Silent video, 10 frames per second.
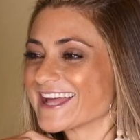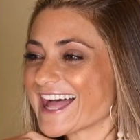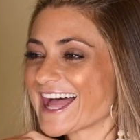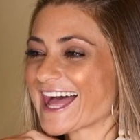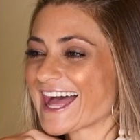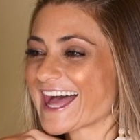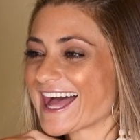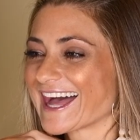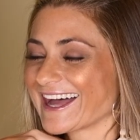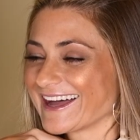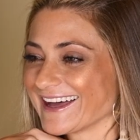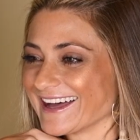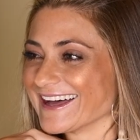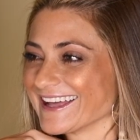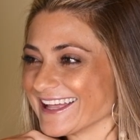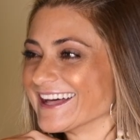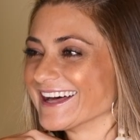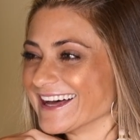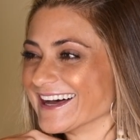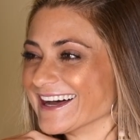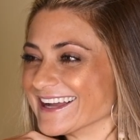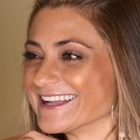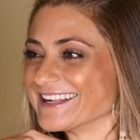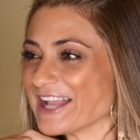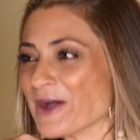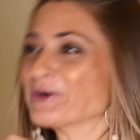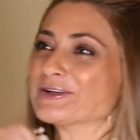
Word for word: At the time, my son was